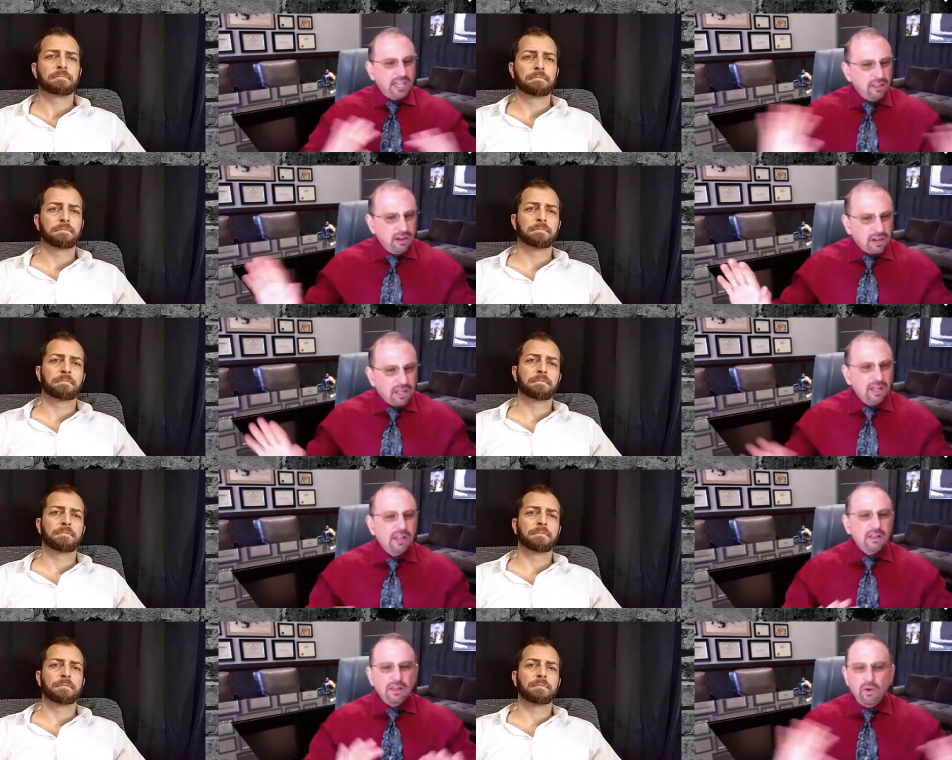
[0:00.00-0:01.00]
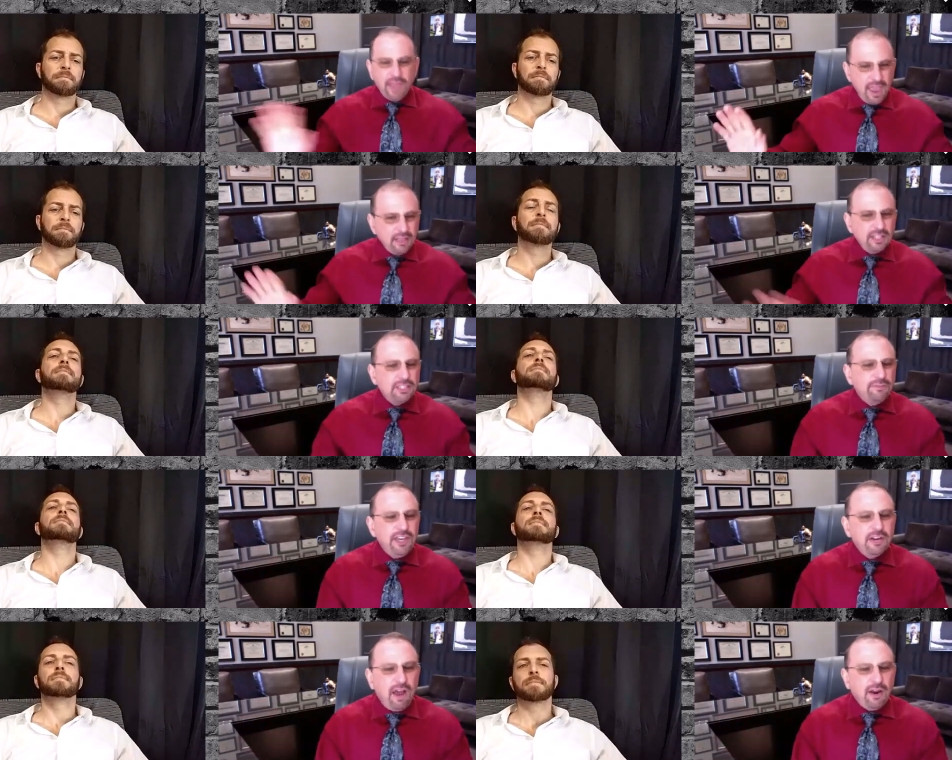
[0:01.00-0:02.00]
Speaker 1: look, okay, let's
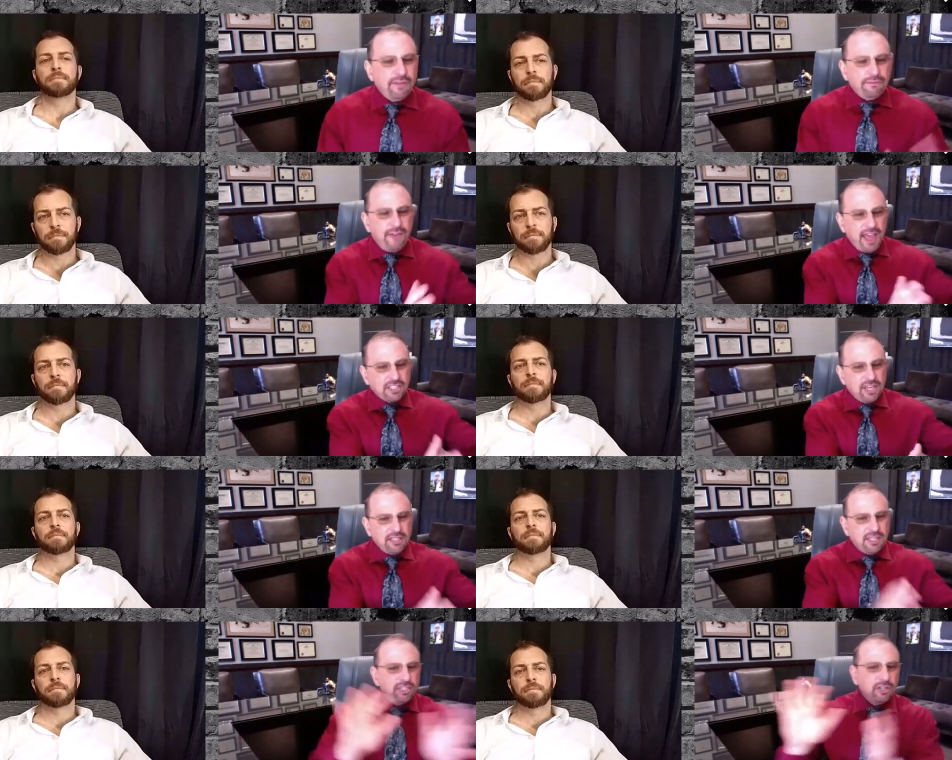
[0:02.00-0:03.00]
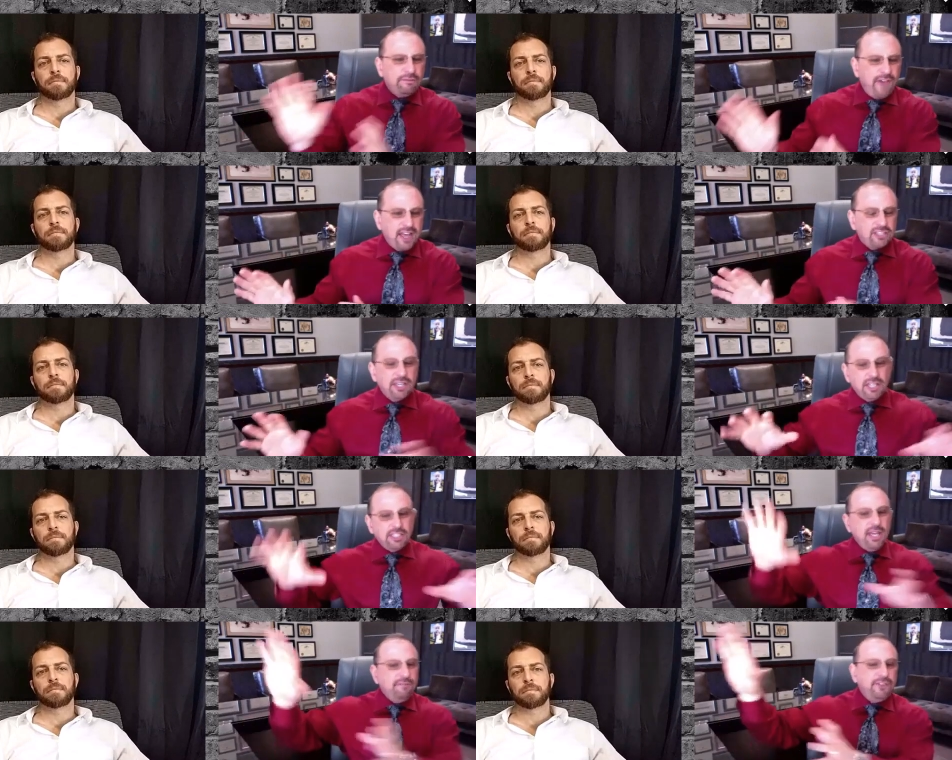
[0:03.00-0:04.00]
figure out, are the facts like this or the facts like this?
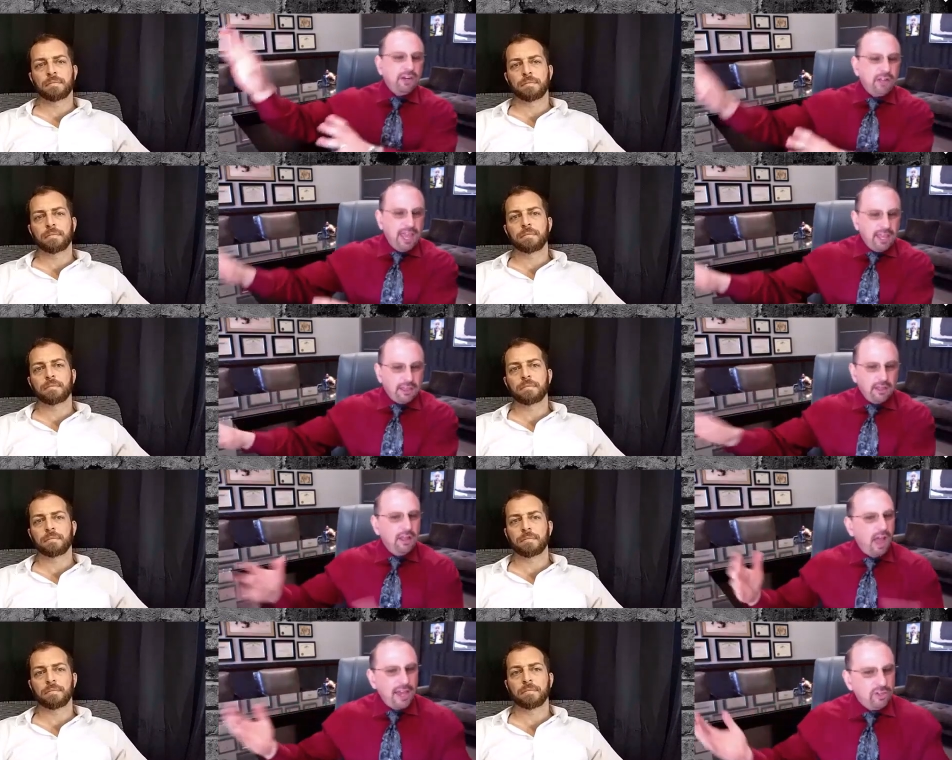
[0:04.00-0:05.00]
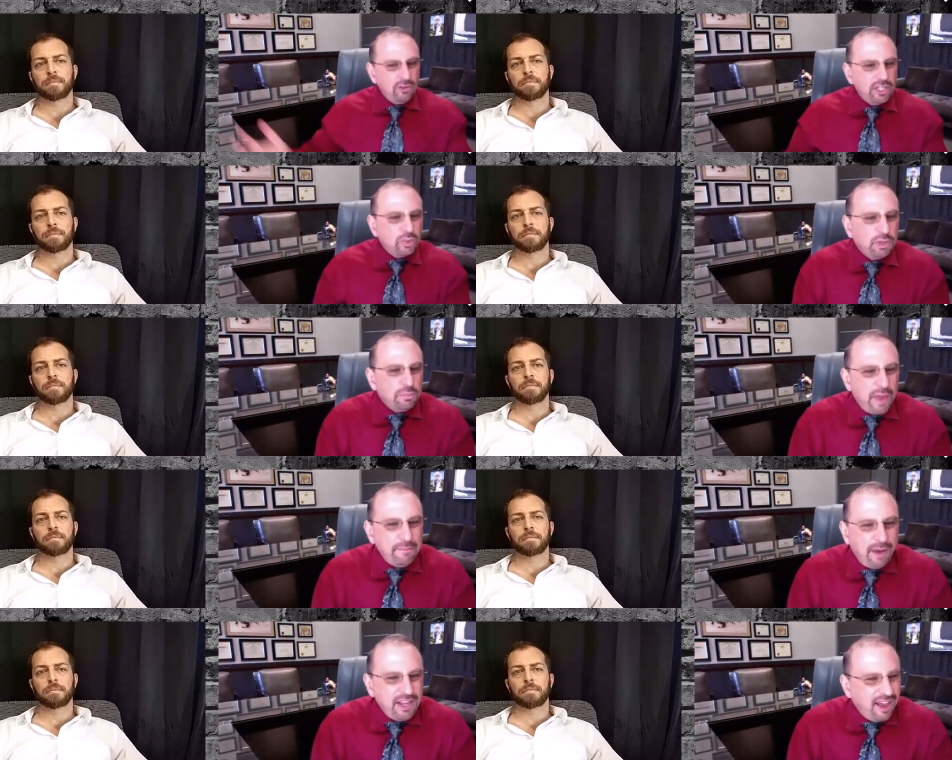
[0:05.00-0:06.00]
If they're like, I do this with my
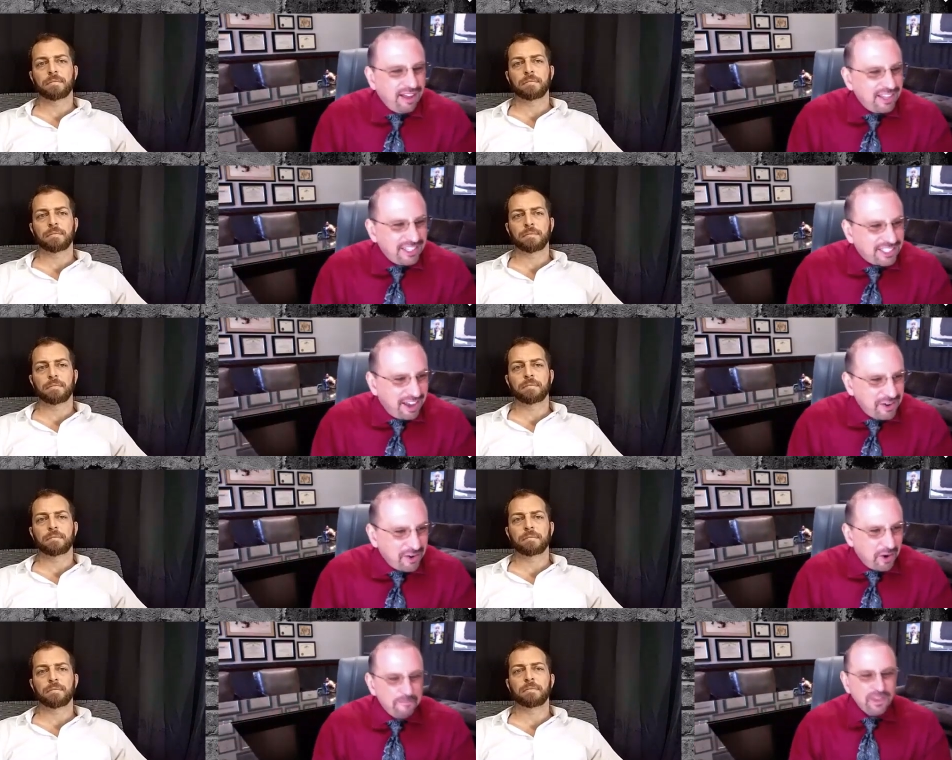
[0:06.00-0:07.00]
buddy Alessandro.